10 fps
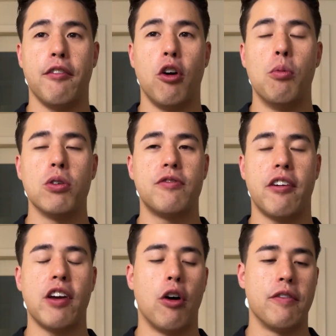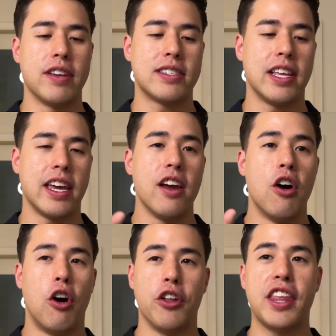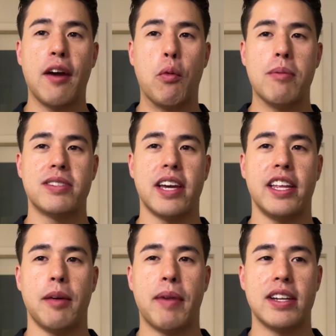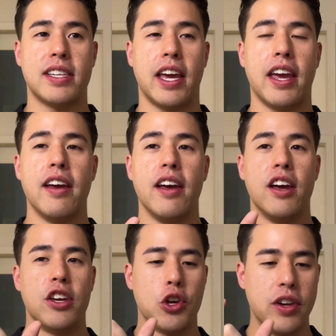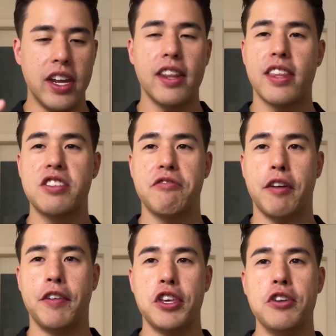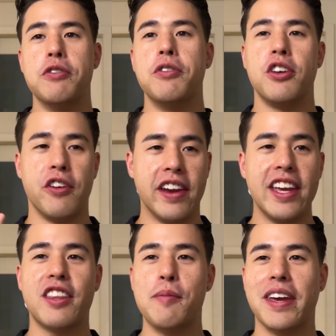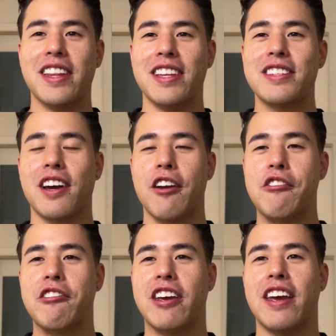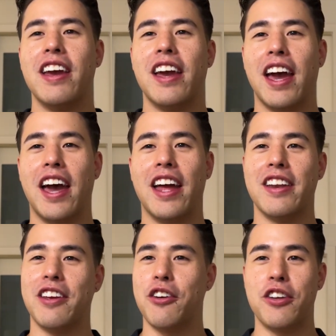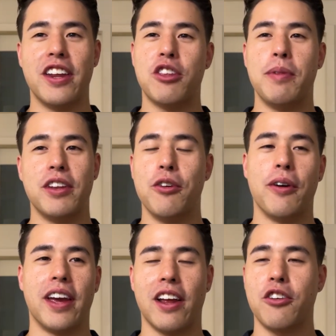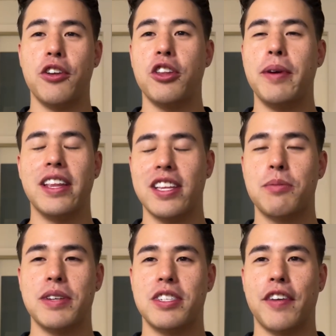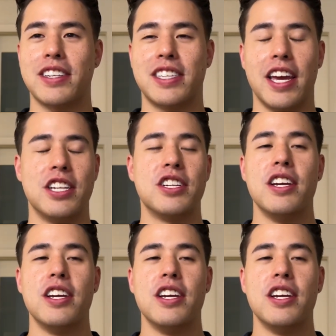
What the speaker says: almost very obviously on their website. They might say, you need this revenue, you need to be in this country, and you need to be in this specific stage.